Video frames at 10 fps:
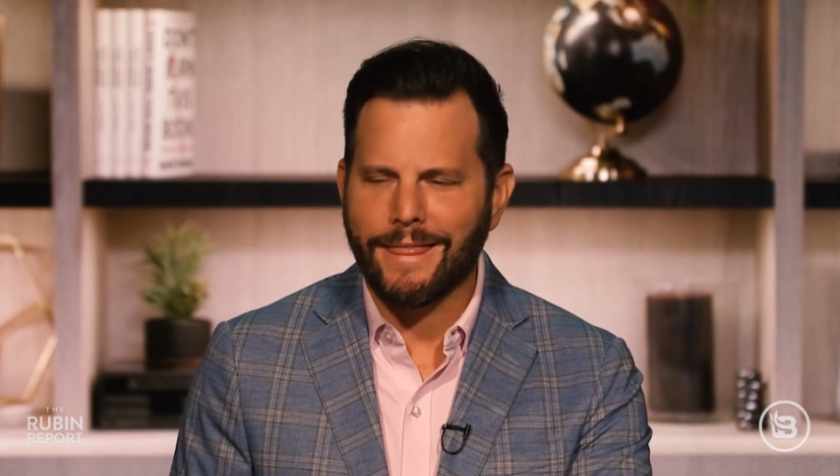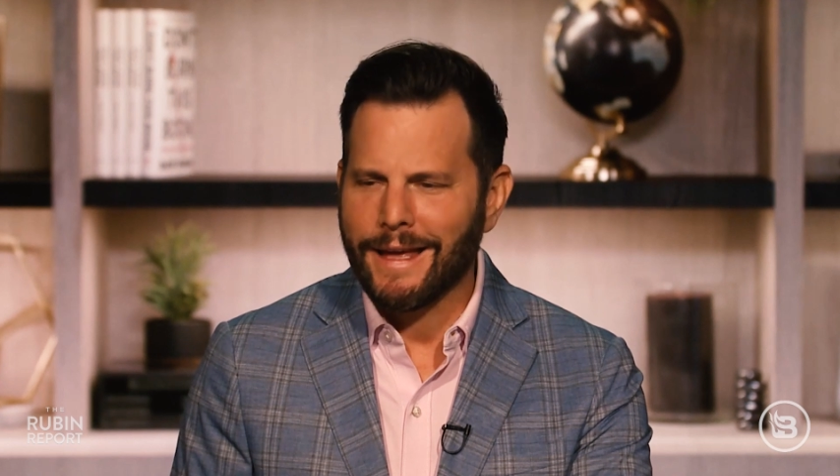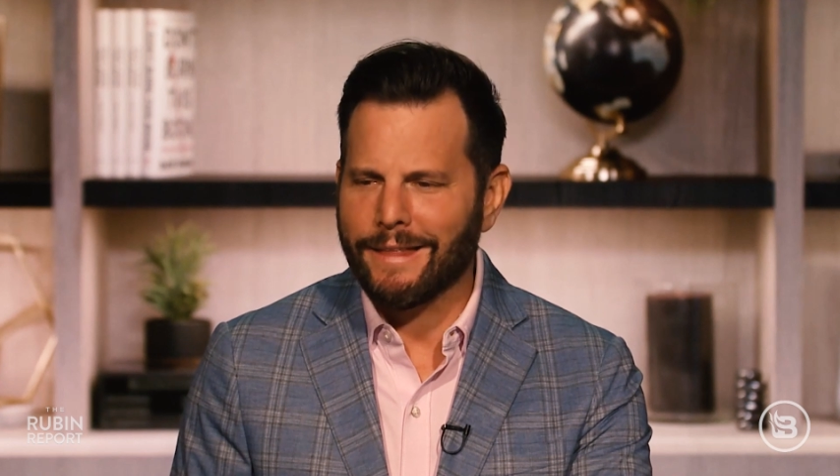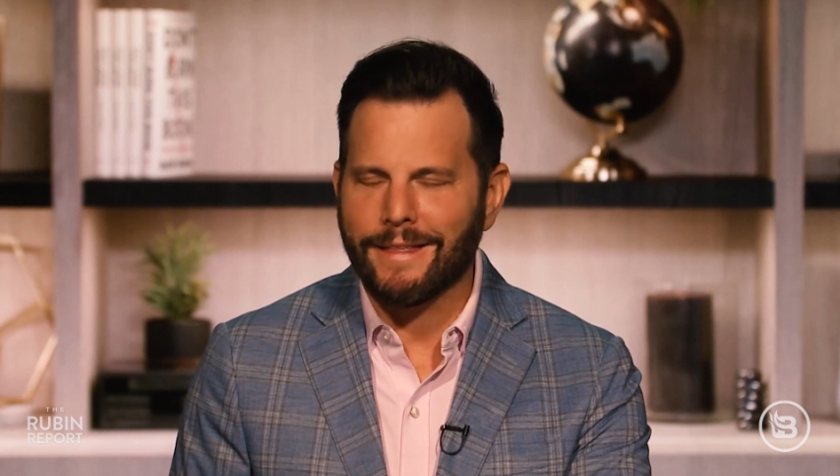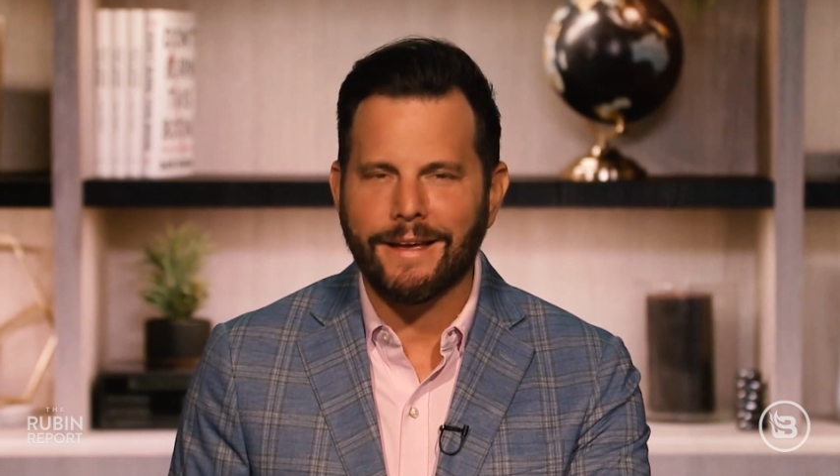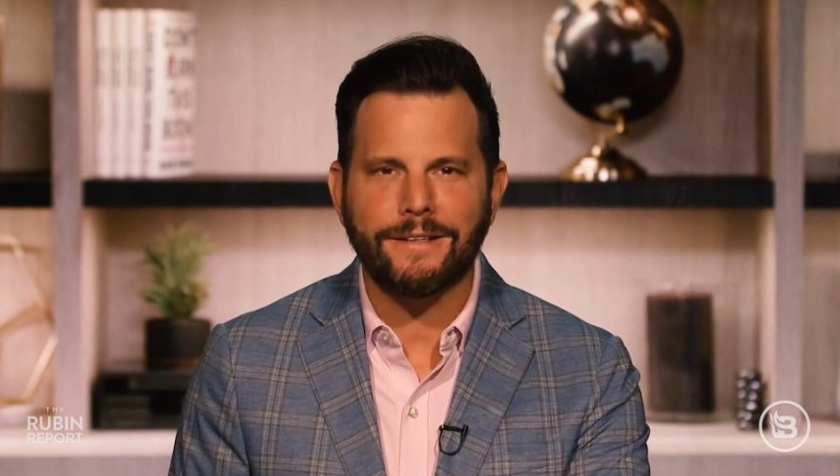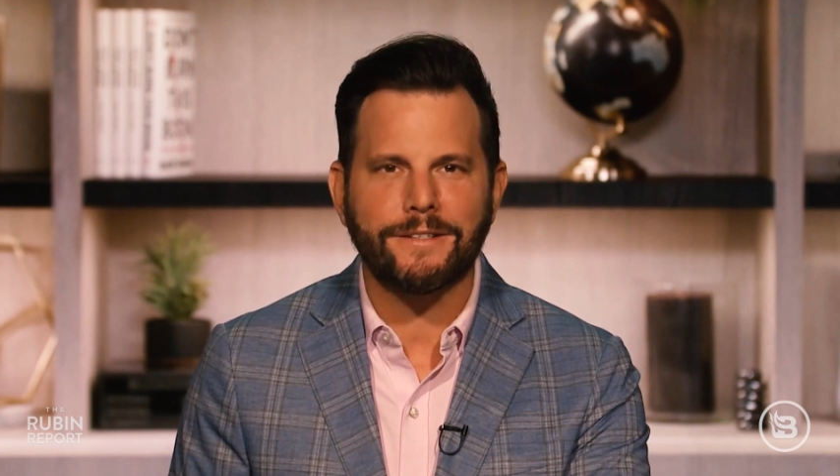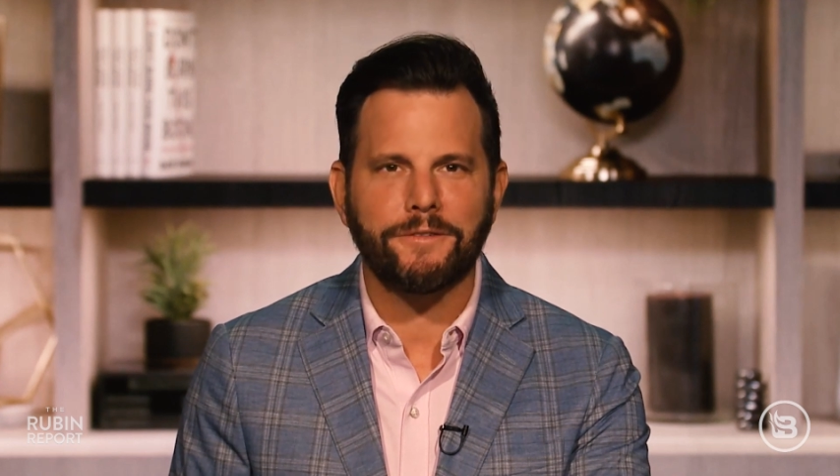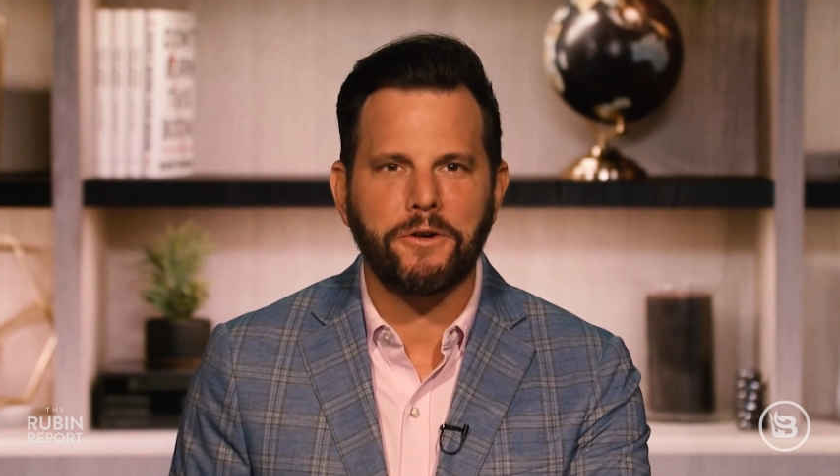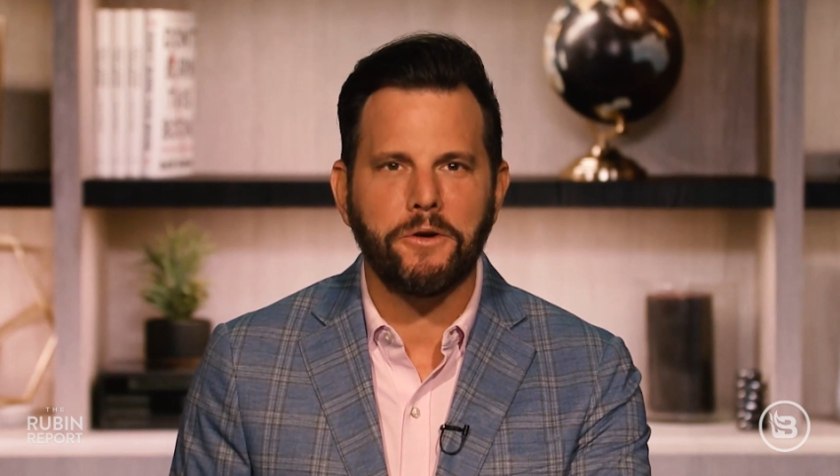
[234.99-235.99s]
think
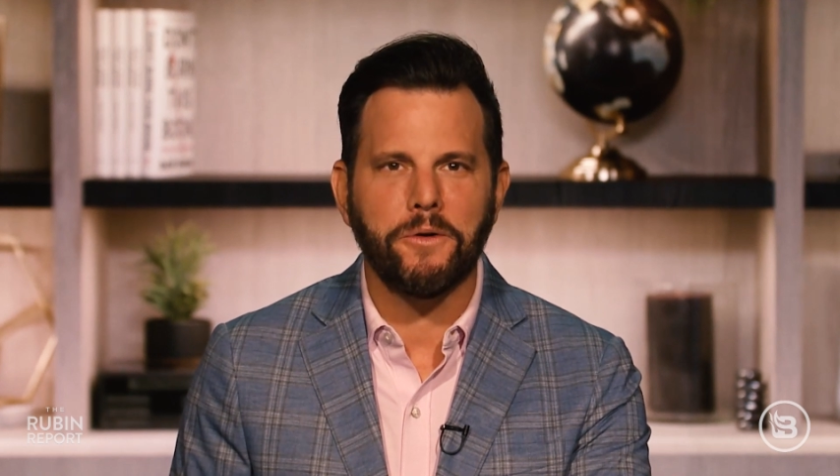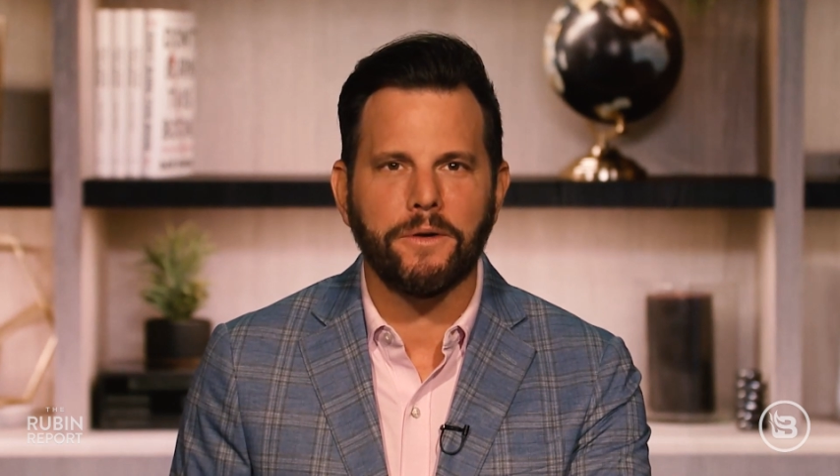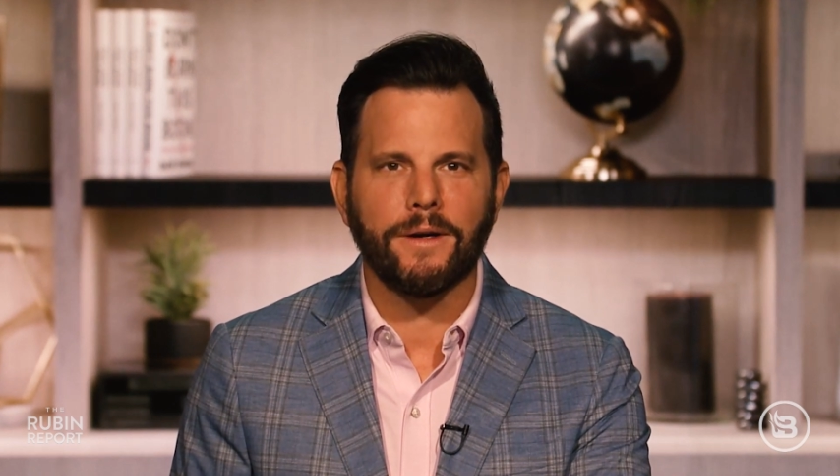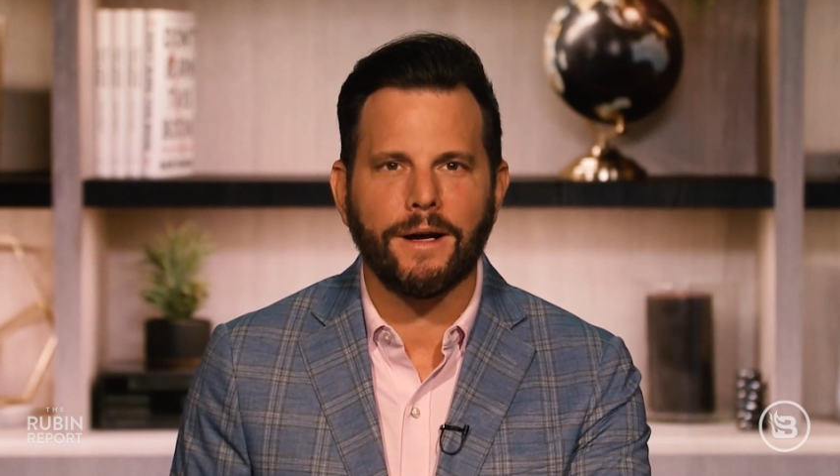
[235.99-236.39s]
things through